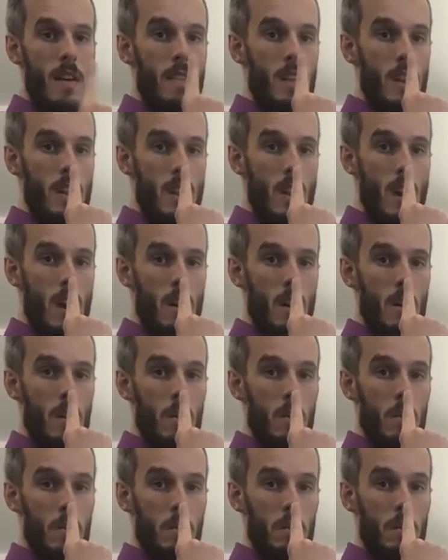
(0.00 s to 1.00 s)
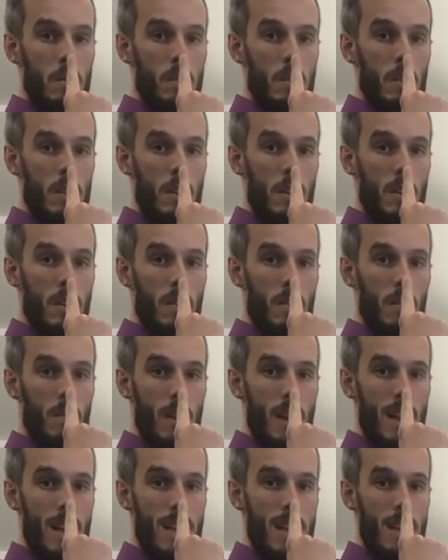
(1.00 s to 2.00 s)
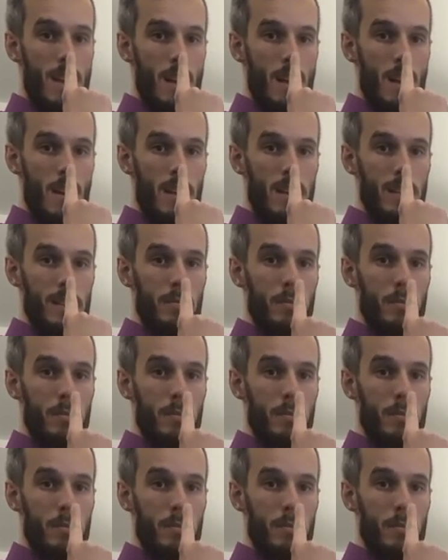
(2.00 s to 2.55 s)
The nose right here is